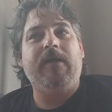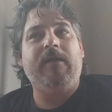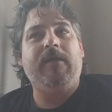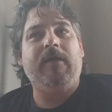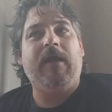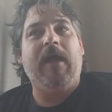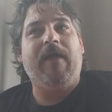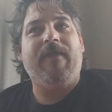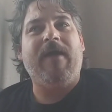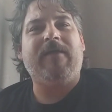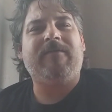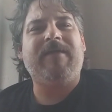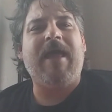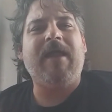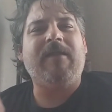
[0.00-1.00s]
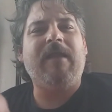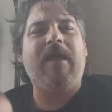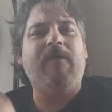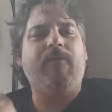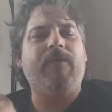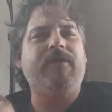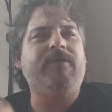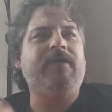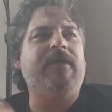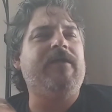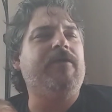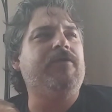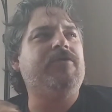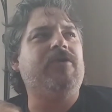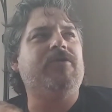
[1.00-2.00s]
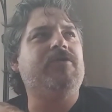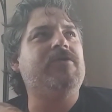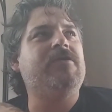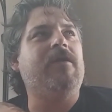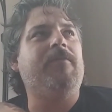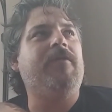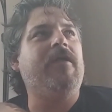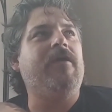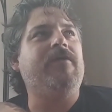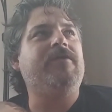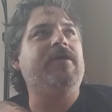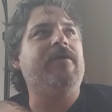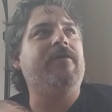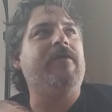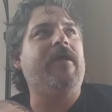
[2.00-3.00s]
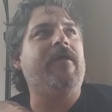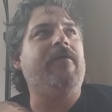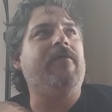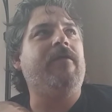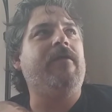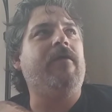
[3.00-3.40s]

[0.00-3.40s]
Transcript: yeah, that that that was, and there's also something else. That, that